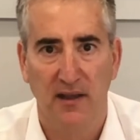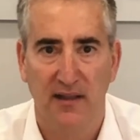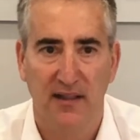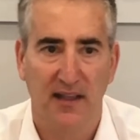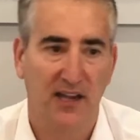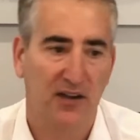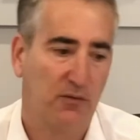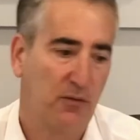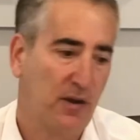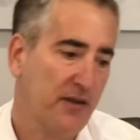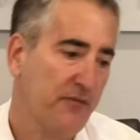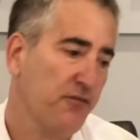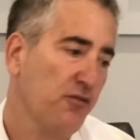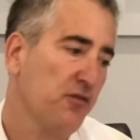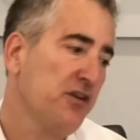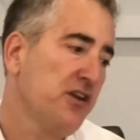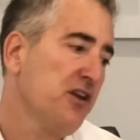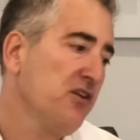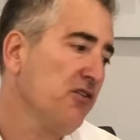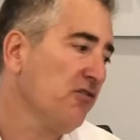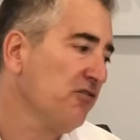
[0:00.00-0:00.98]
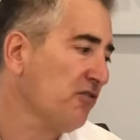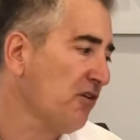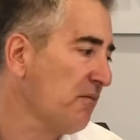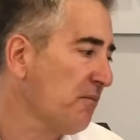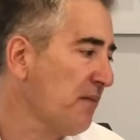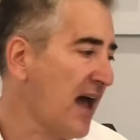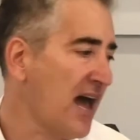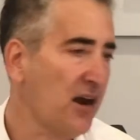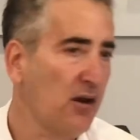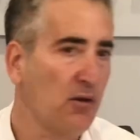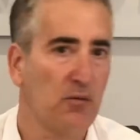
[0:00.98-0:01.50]
That's why for years our
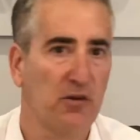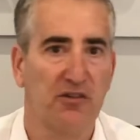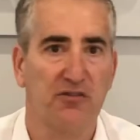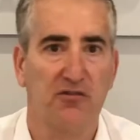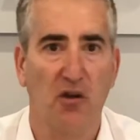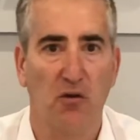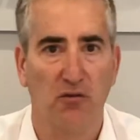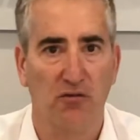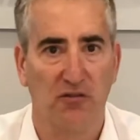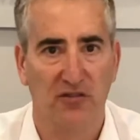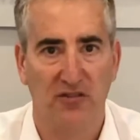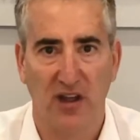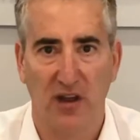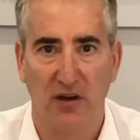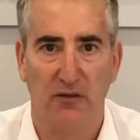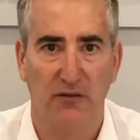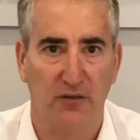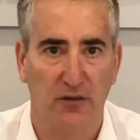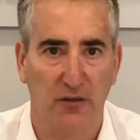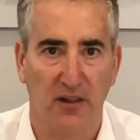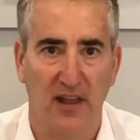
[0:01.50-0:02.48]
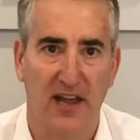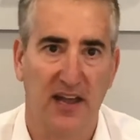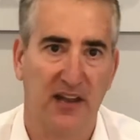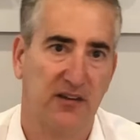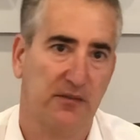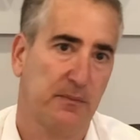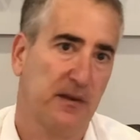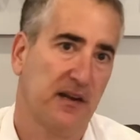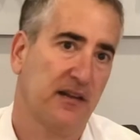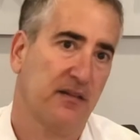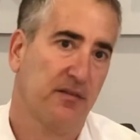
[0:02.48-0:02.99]
motto was don't settle for
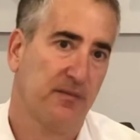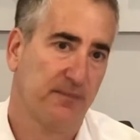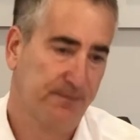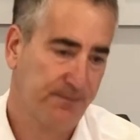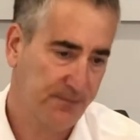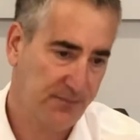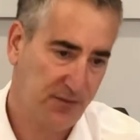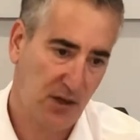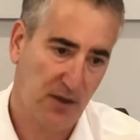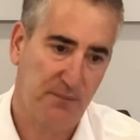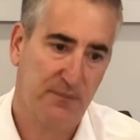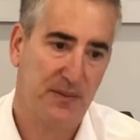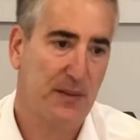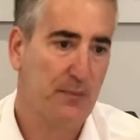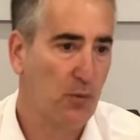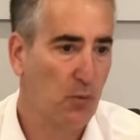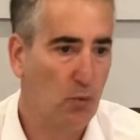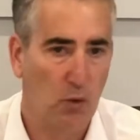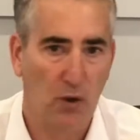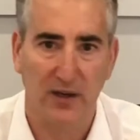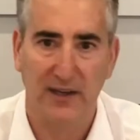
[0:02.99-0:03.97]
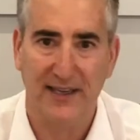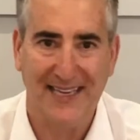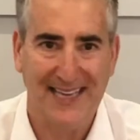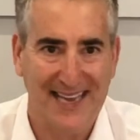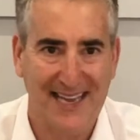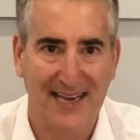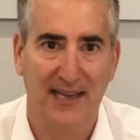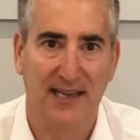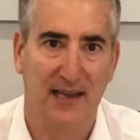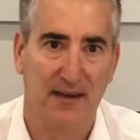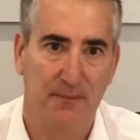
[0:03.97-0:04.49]
less. But I thought people weren't
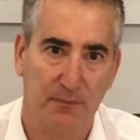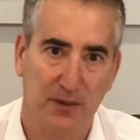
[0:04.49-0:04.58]
getting it.